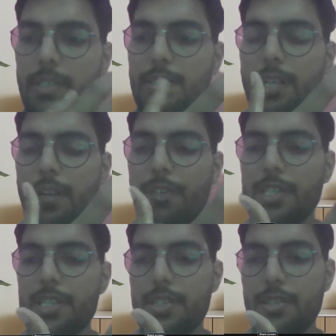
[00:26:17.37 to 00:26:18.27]
the
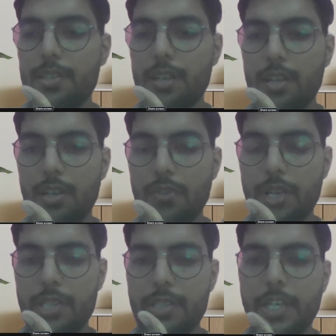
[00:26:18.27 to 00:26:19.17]
services you
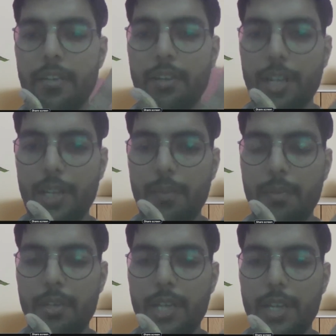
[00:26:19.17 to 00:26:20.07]
were asking, right?
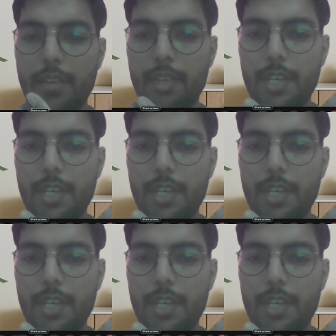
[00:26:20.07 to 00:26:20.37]
Like